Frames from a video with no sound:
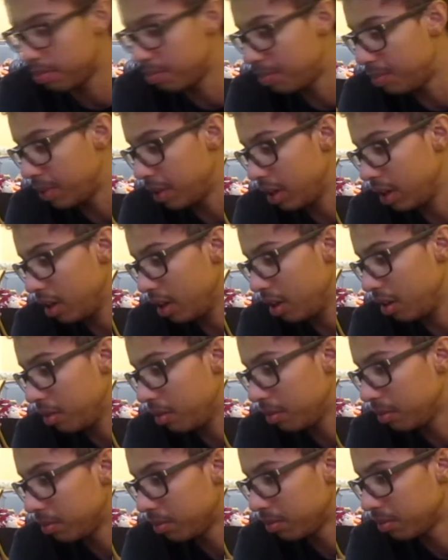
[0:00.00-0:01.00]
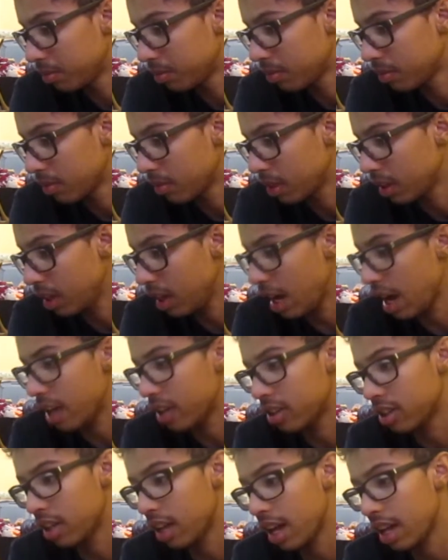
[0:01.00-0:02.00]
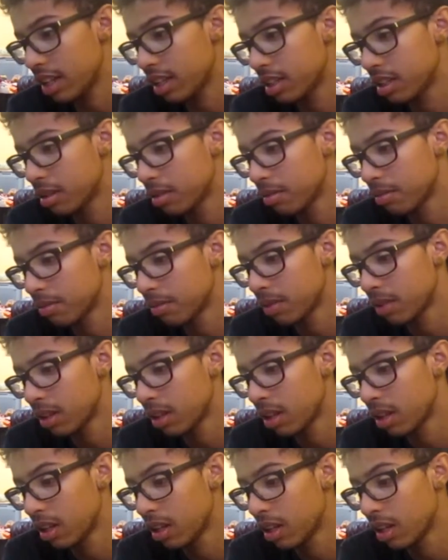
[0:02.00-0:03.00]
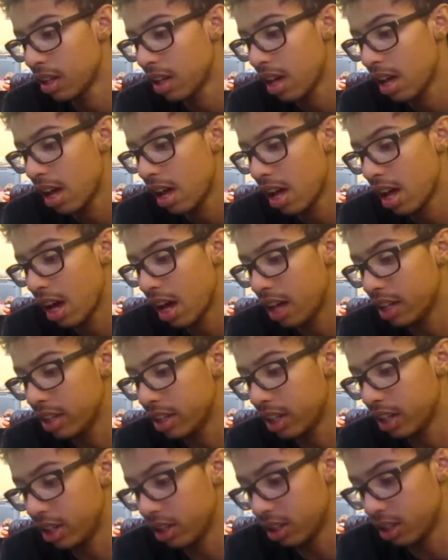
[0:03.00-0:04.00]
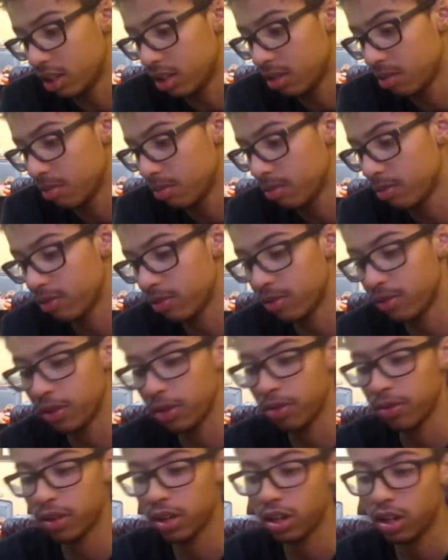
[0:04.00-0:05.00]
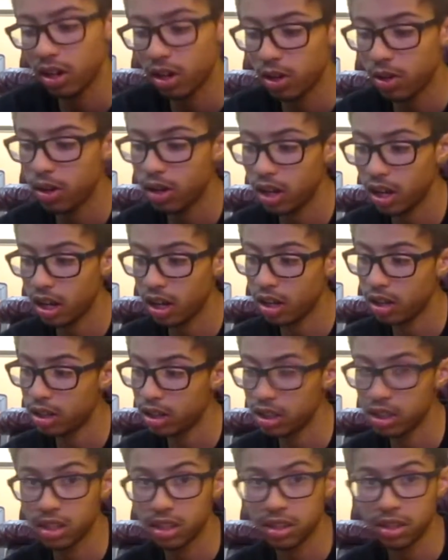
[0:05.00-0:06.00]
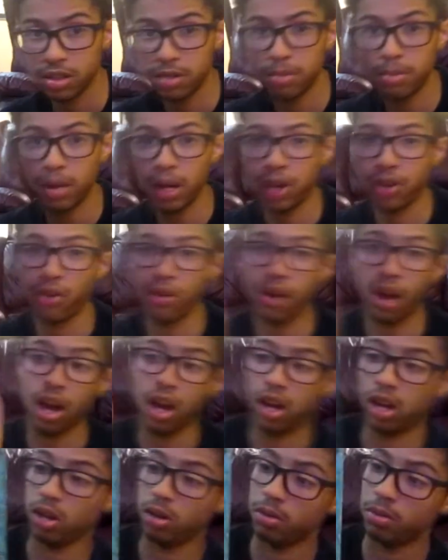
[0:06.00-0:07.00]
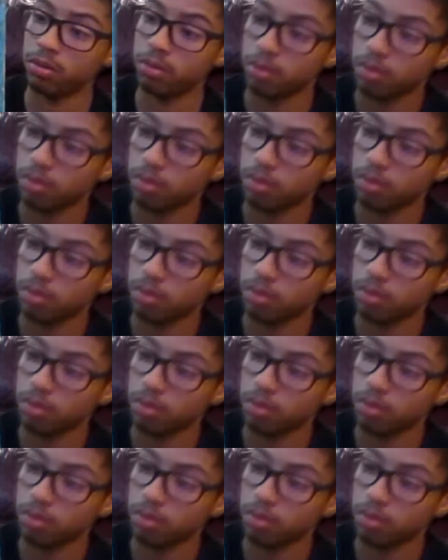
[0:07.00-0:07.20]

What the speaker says: But yeah, so that's Isaiah's review video. This is my grind